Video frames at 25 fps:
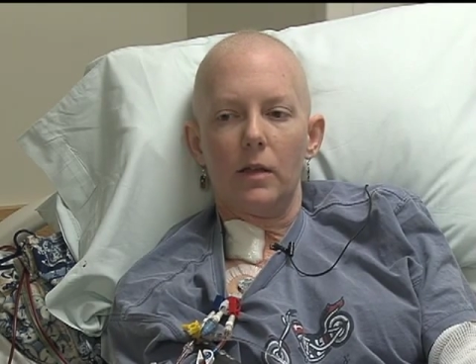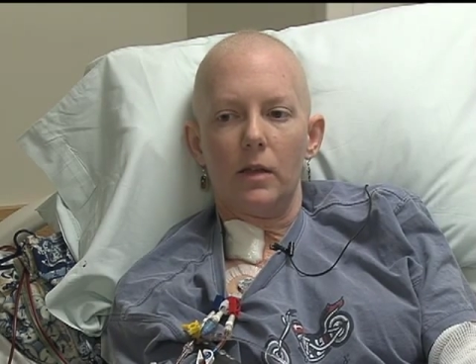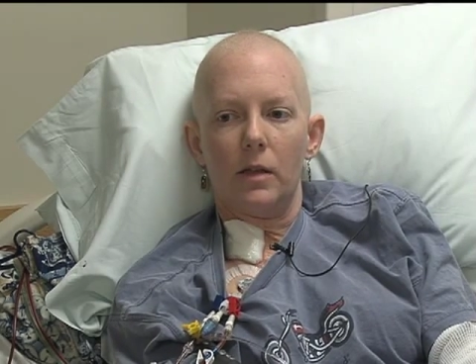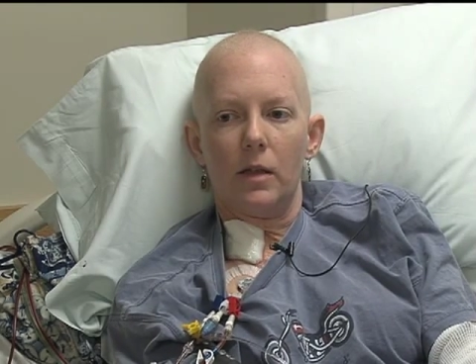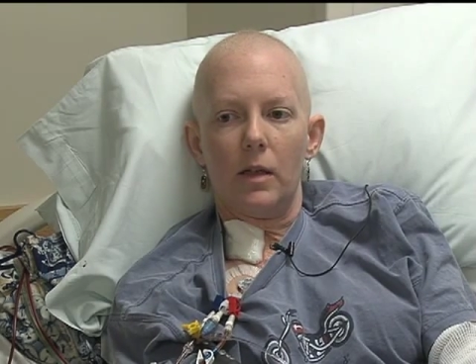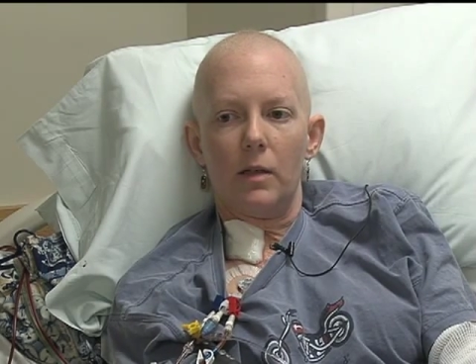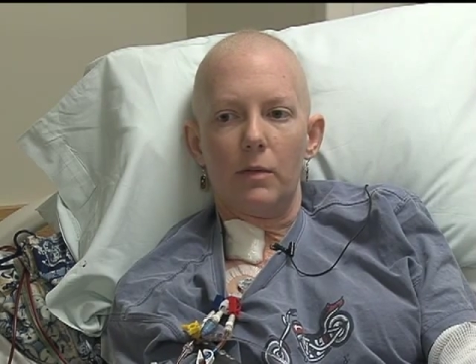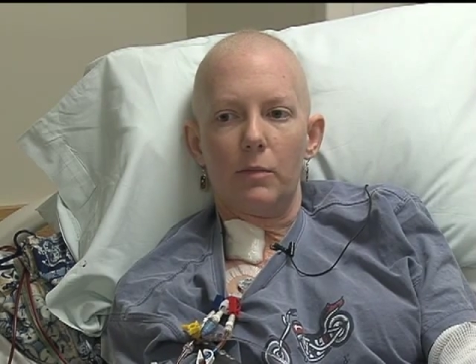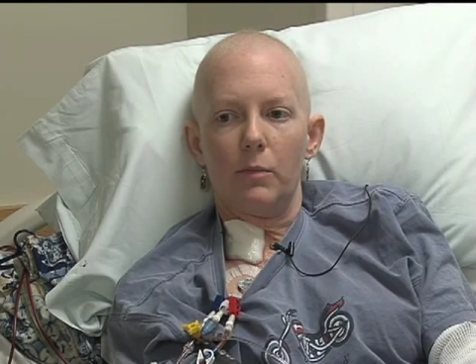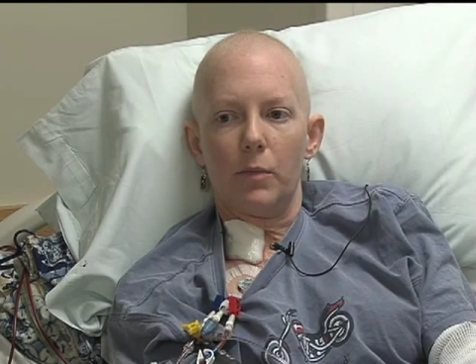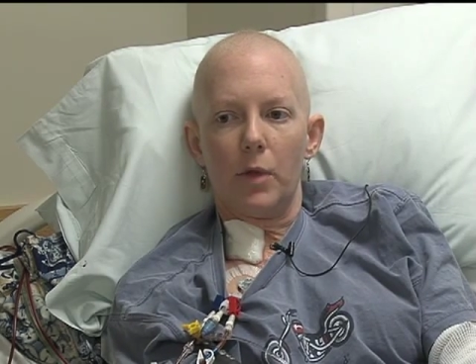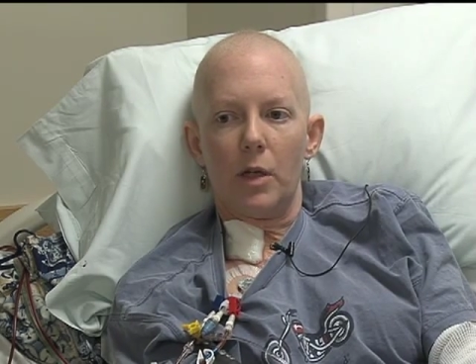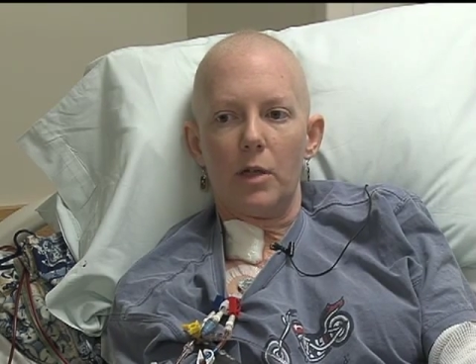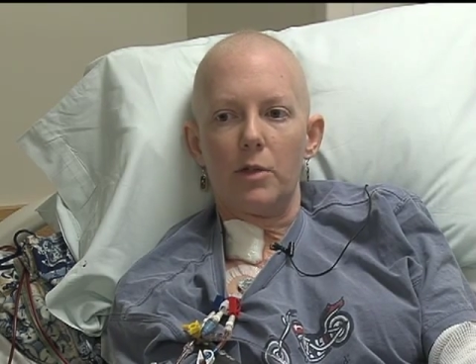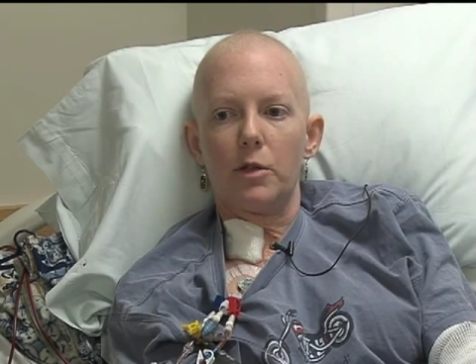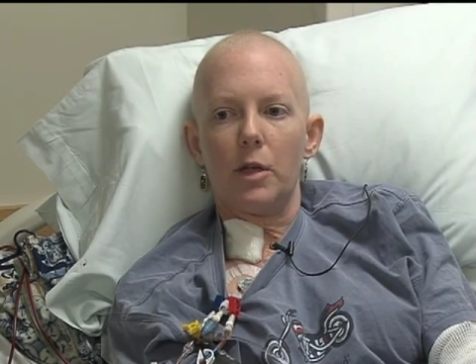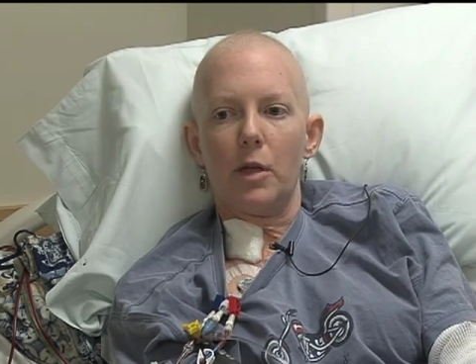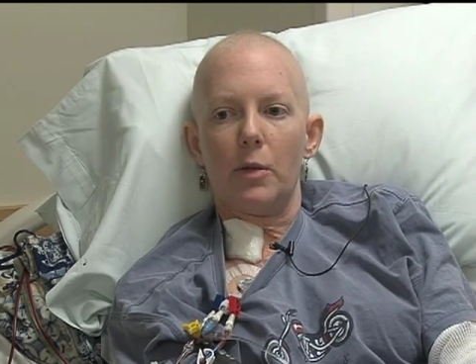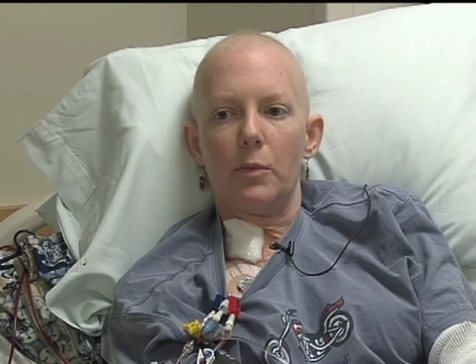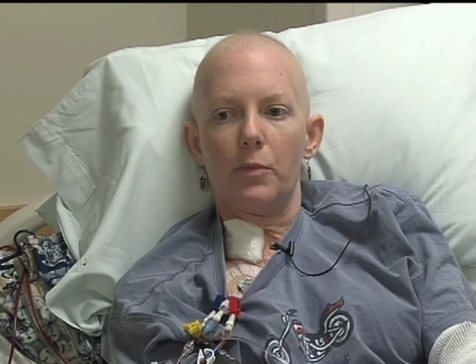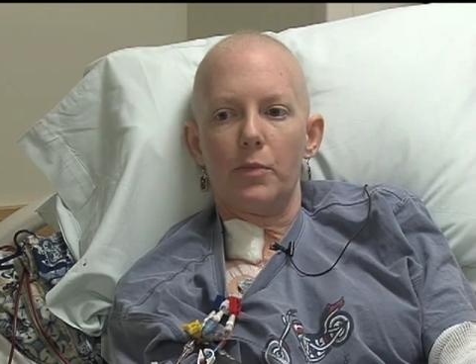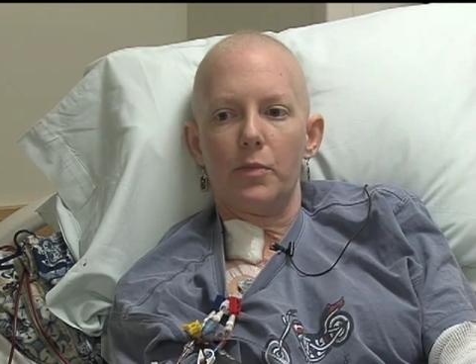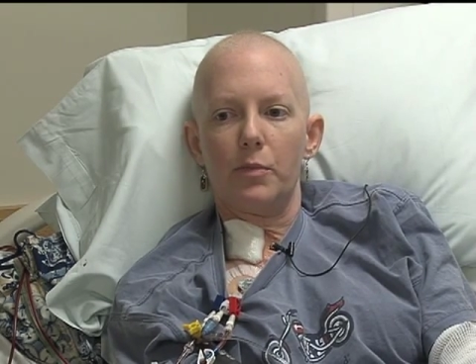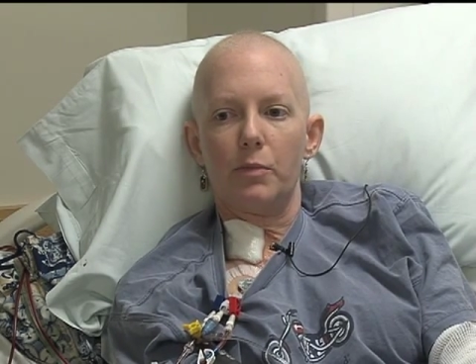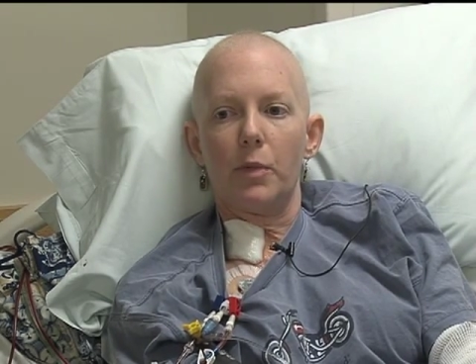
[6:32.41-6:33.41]
get my,
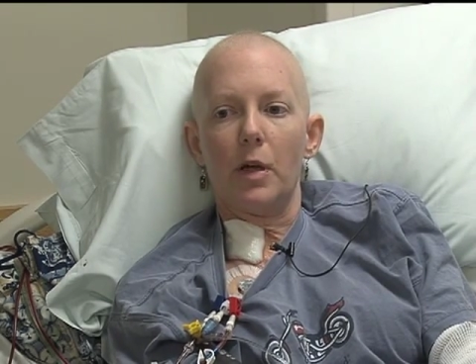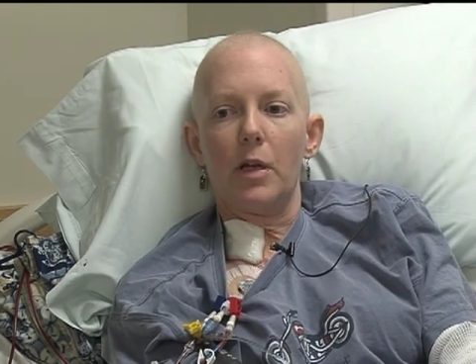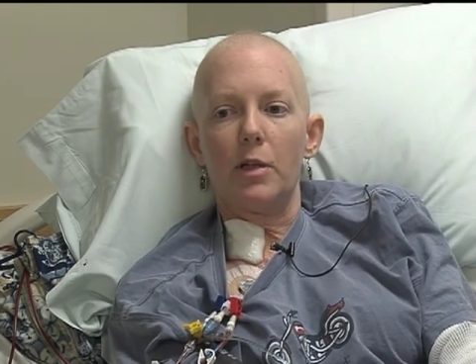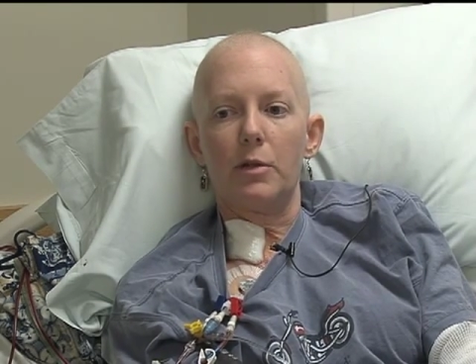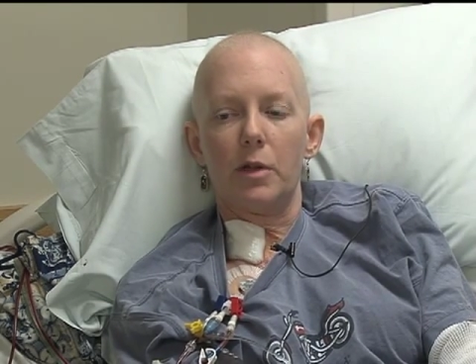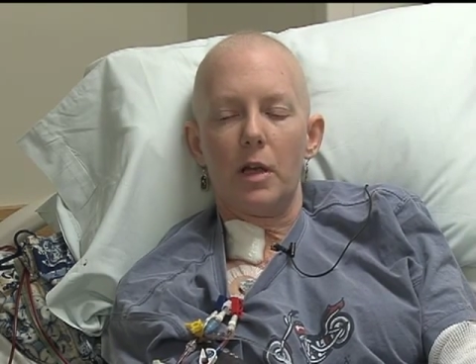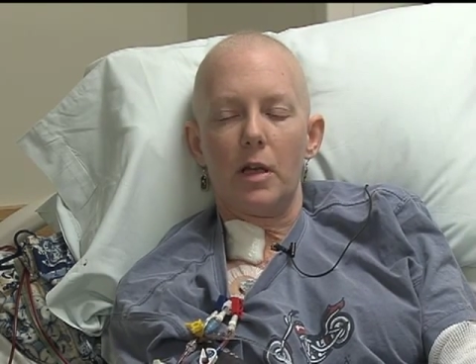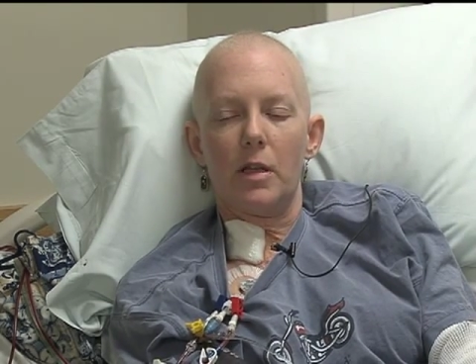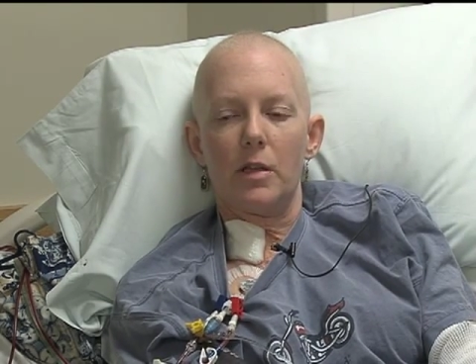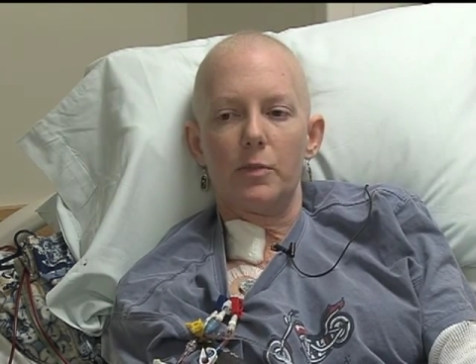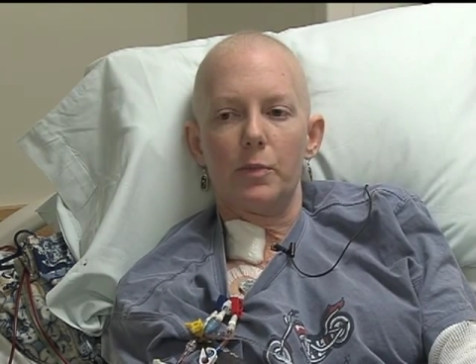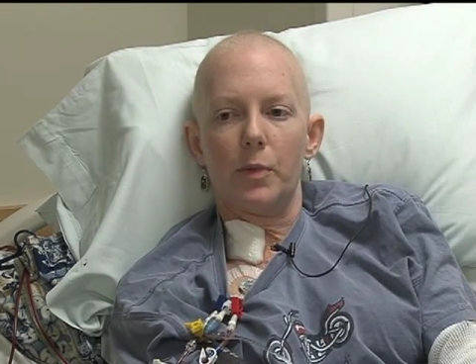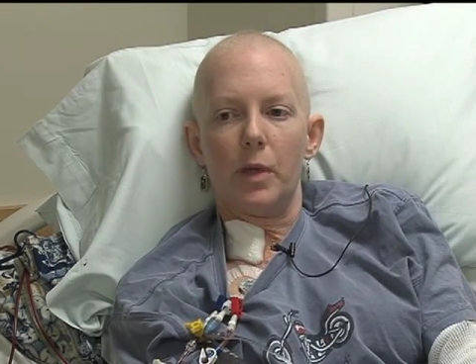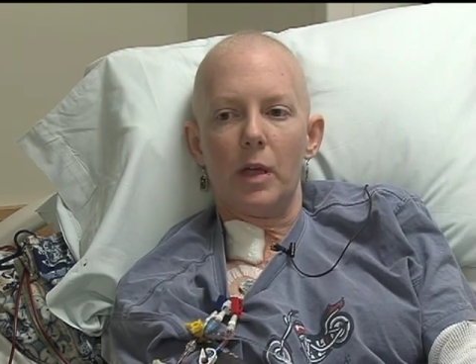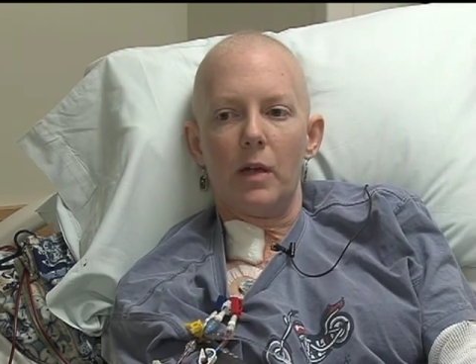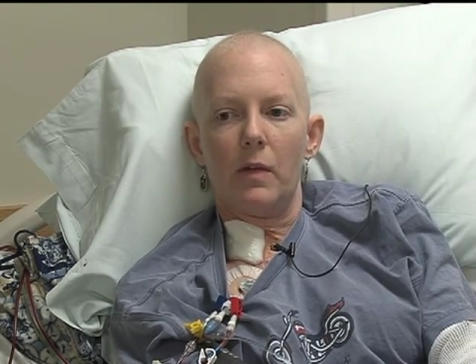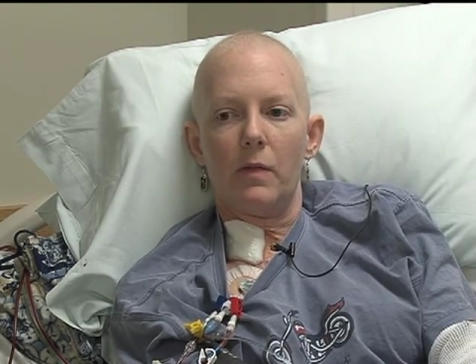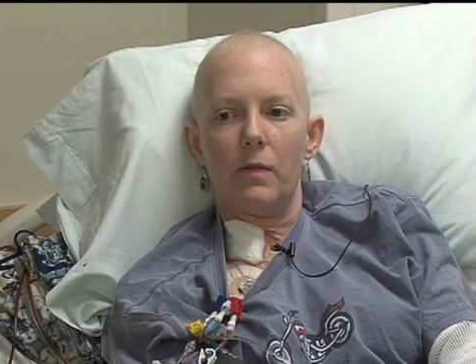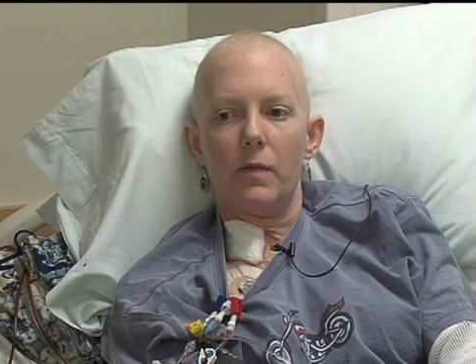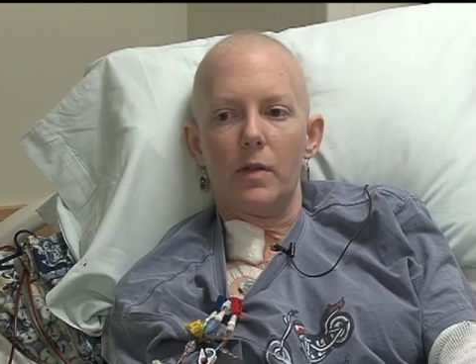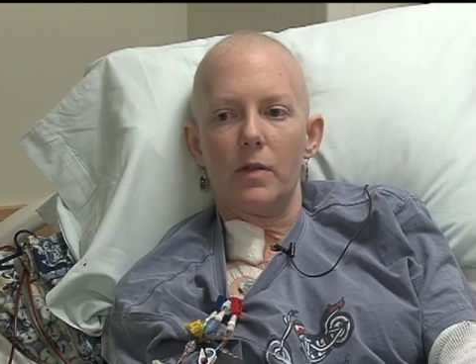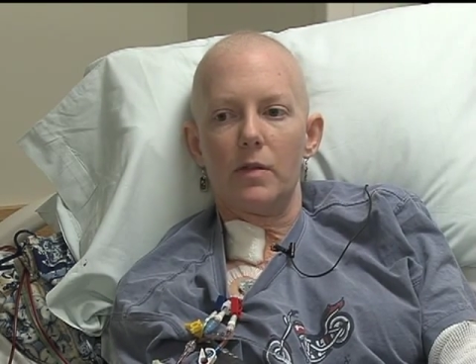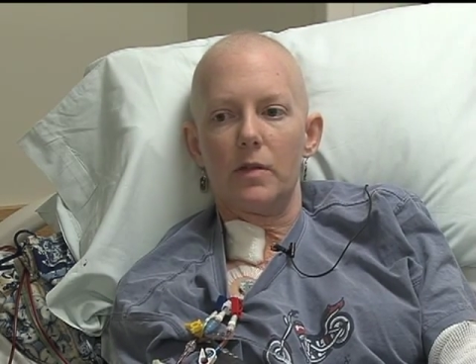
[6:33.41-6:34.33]
tra my transplant of